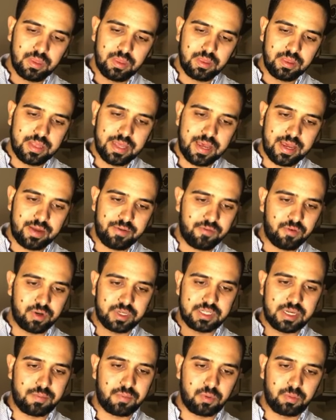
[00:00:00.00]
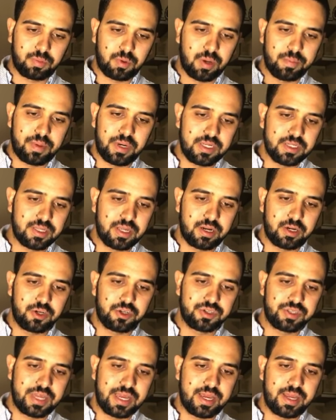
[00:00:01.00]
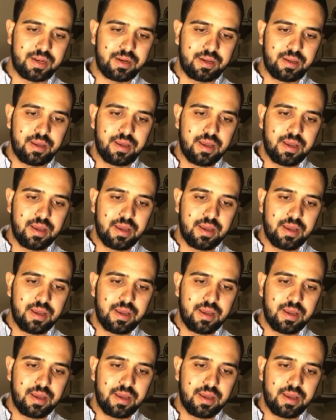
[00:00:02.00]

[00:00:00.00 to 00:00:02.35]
that, for example, companies that understand